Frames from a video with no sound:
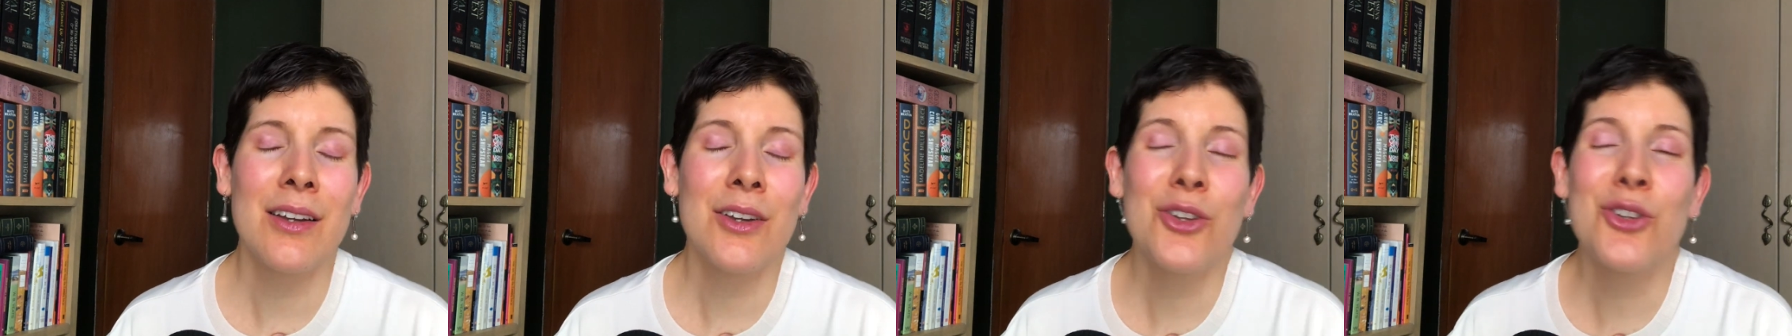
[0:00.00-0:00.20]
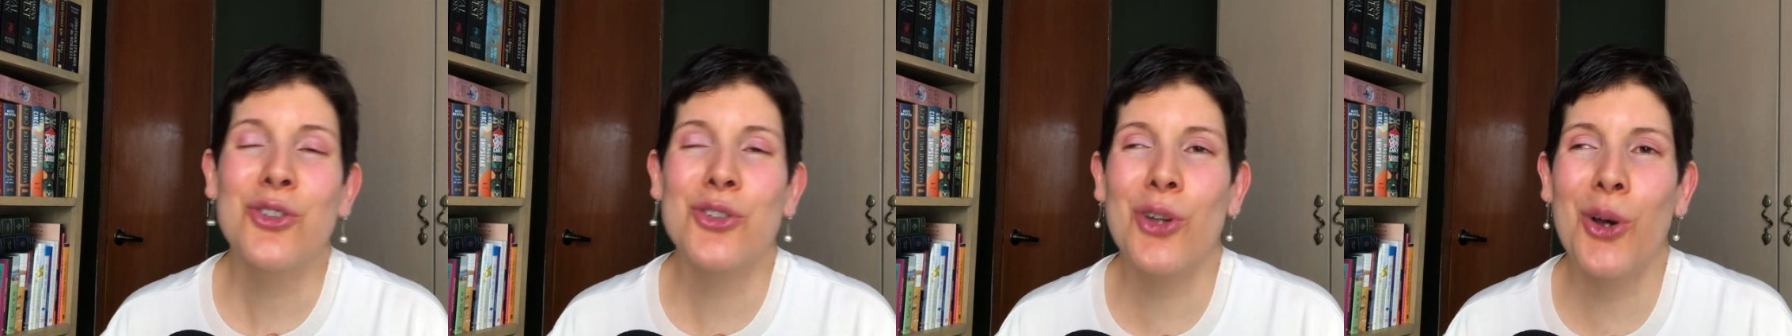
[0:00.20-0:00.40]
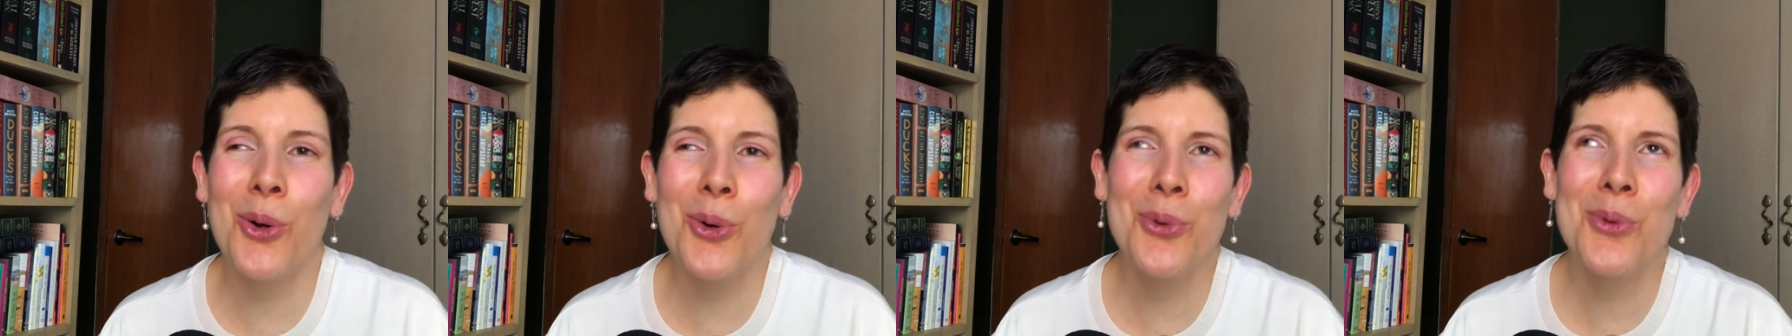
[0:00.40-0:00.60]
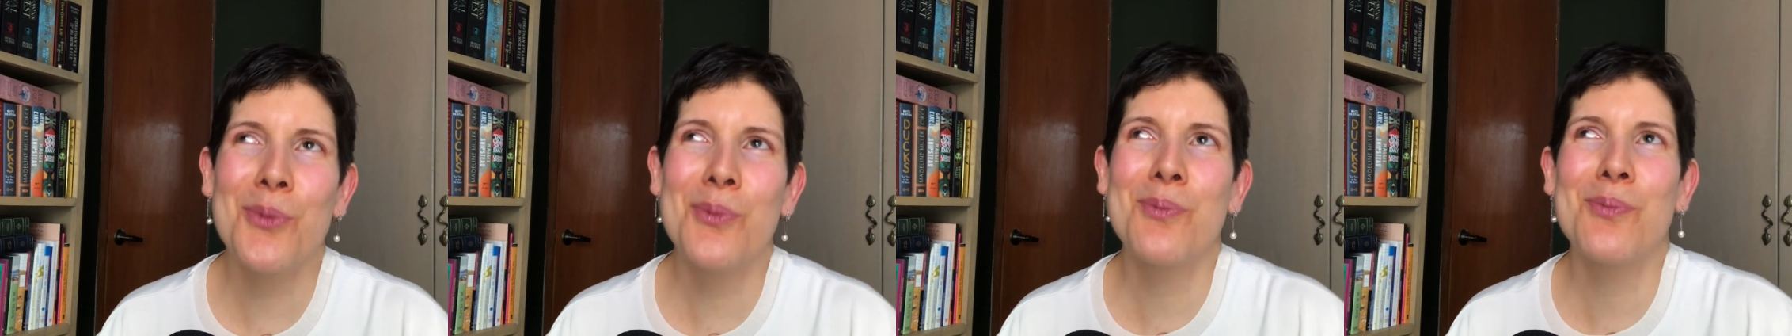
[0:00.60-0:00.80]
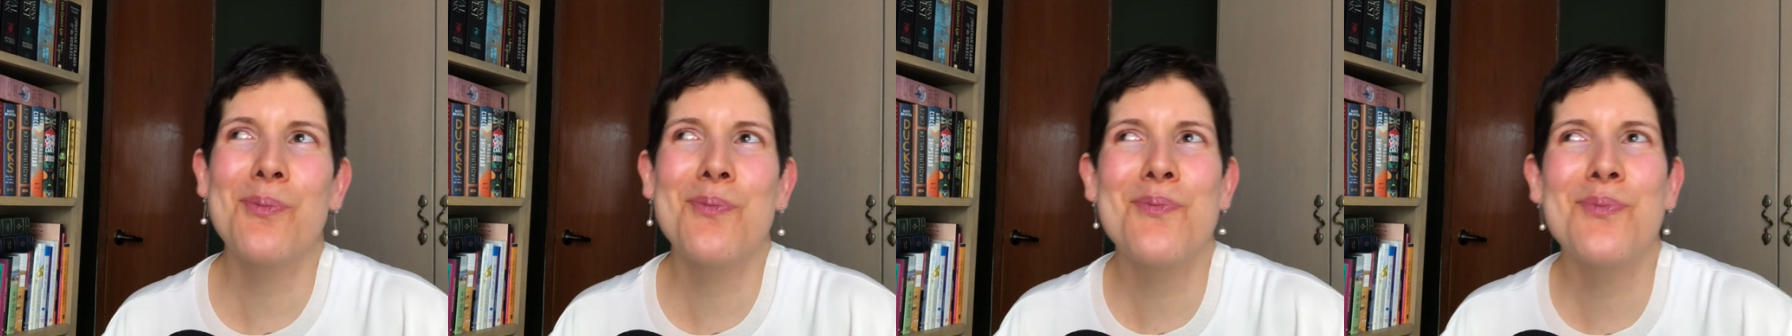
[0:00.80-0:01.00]
So,
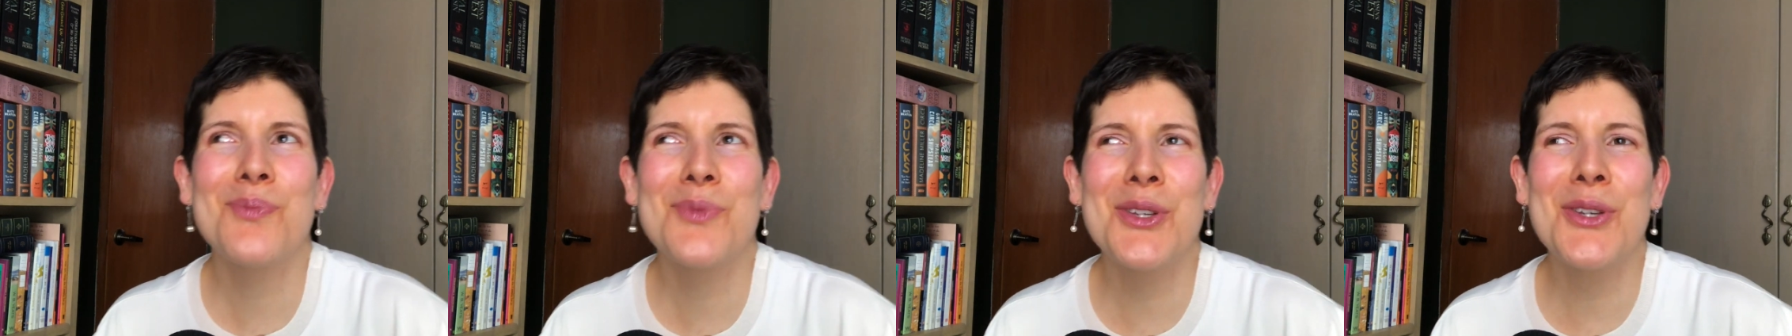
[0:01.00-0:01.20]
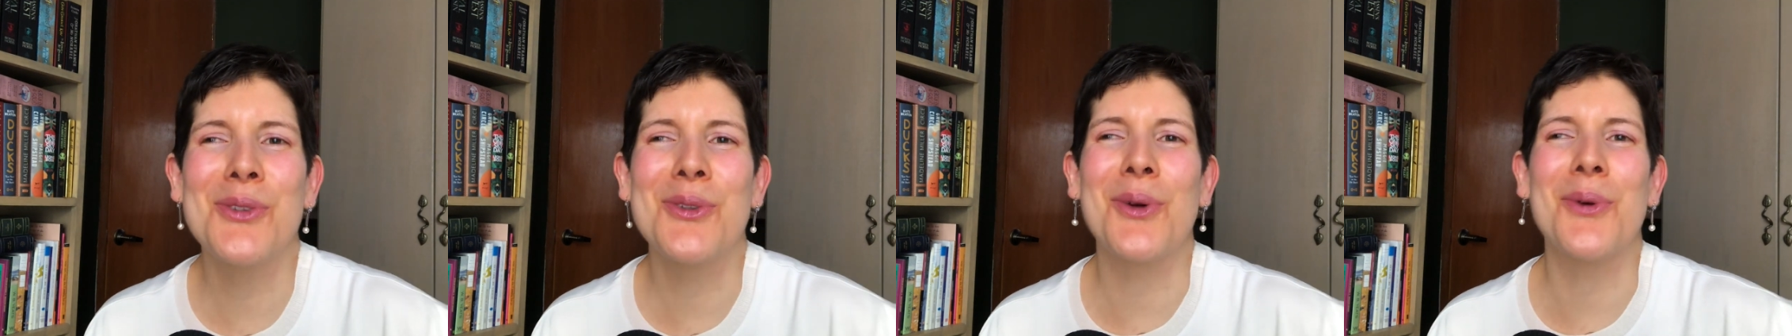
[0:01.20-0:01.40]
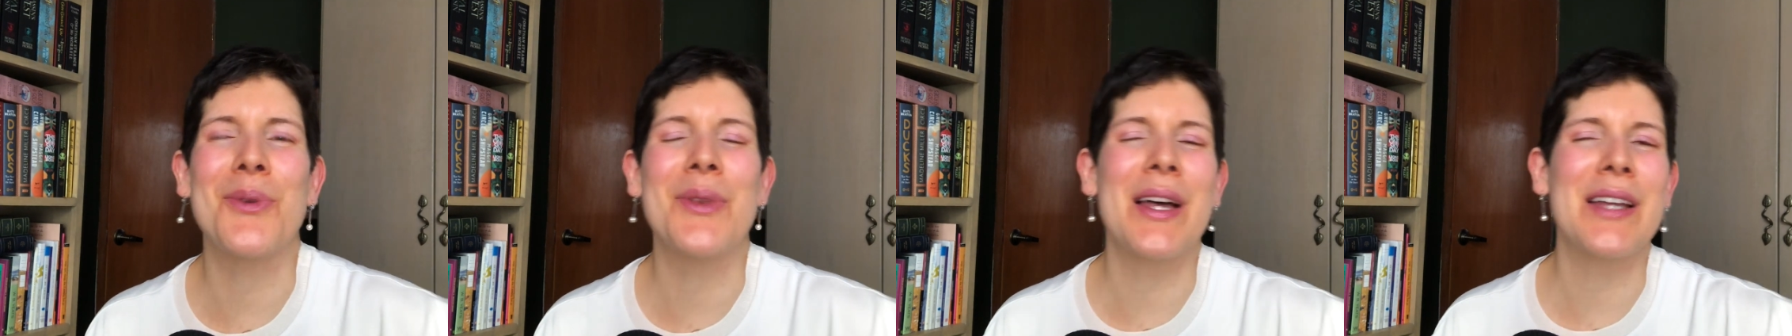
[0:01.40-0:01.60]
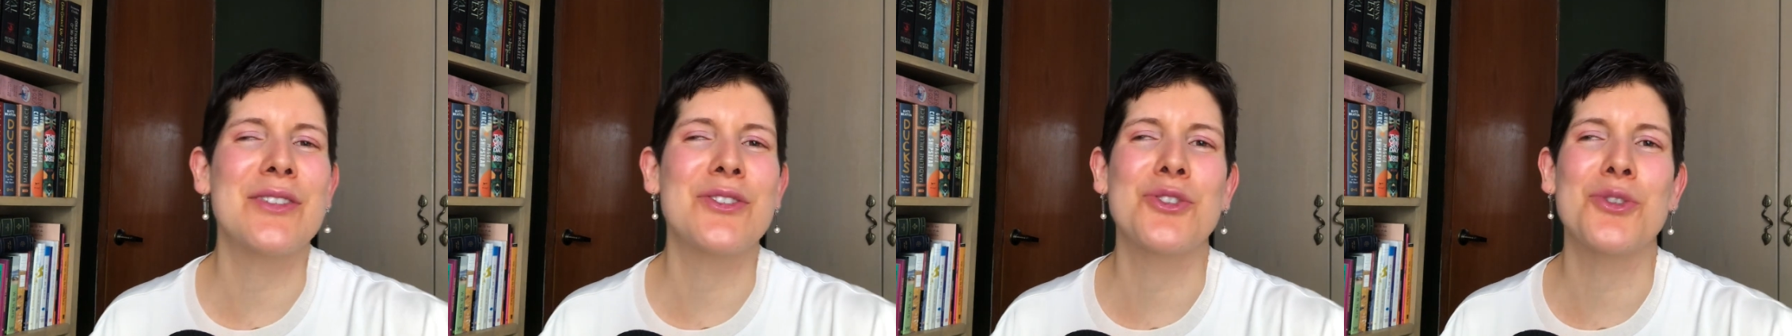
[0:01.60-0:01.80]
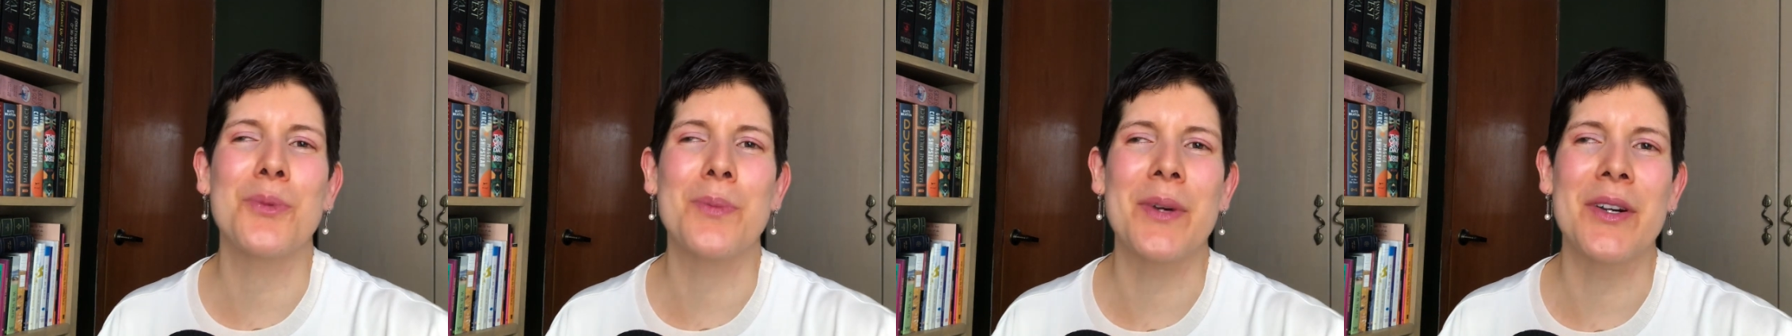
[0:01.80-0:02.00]
that's
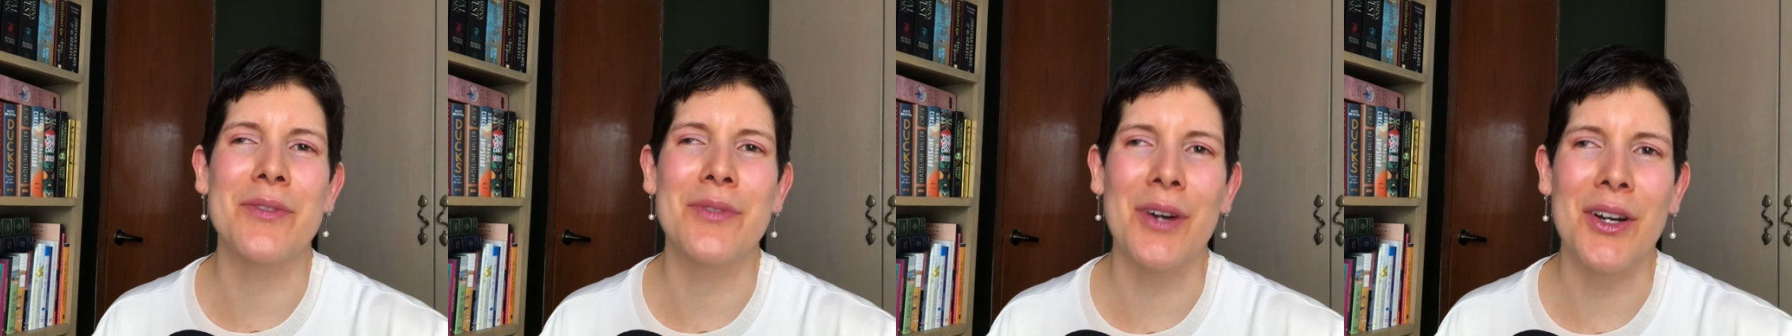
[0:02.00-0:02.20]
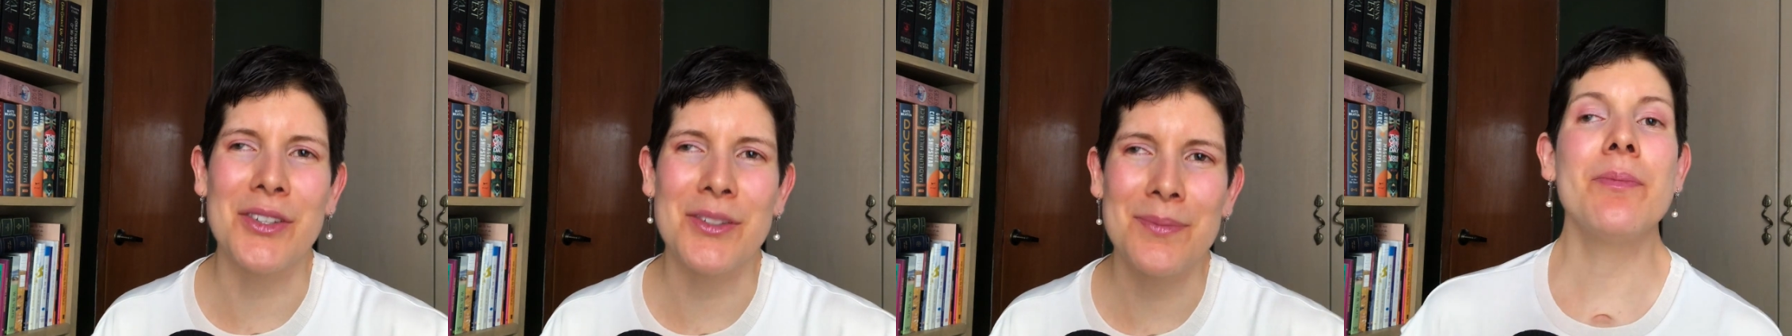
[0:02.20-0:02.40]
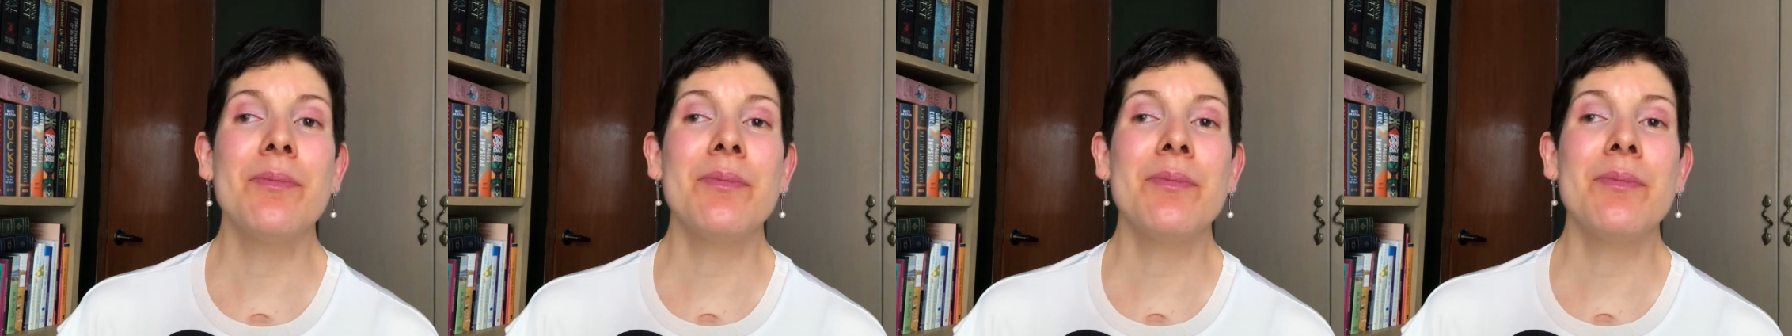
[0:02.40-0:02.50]
super fun.